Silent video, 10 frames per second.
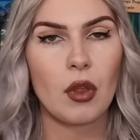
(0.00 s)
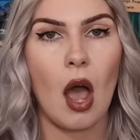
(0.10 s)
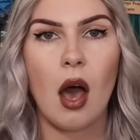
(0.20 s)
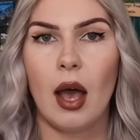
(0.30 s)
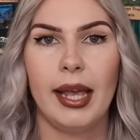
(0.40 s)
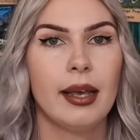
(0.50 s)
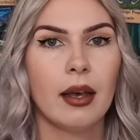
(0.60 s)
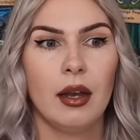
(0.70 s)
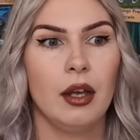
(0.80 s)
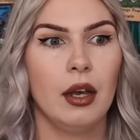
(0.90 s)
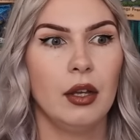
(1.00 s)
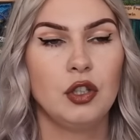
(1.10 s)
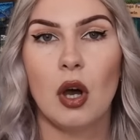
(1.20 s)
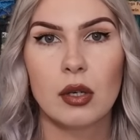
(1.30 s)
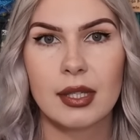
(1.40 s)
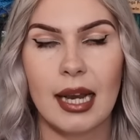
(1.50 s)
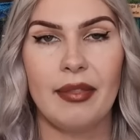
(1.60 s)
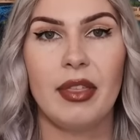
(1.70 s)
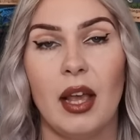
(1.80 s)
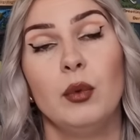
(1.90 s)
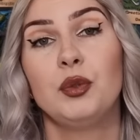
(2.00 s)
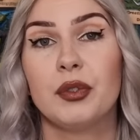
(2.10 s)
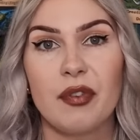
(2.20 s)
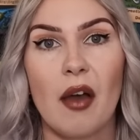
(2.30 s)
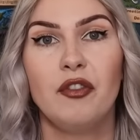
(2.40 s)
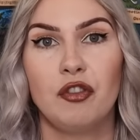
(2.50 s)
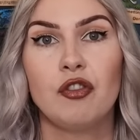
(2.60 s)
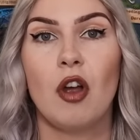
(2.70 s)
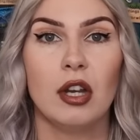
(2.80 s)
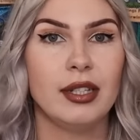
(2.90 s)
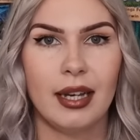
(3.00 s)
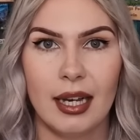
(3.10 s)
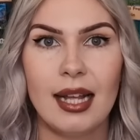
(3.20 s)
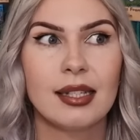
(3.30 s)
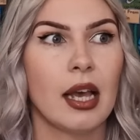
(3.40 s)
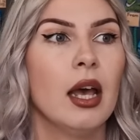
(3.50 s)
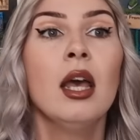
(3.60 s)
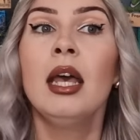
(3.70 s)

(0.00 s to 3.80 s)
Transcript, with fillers: hike and a dog sled thing, which was $500 in Alaska.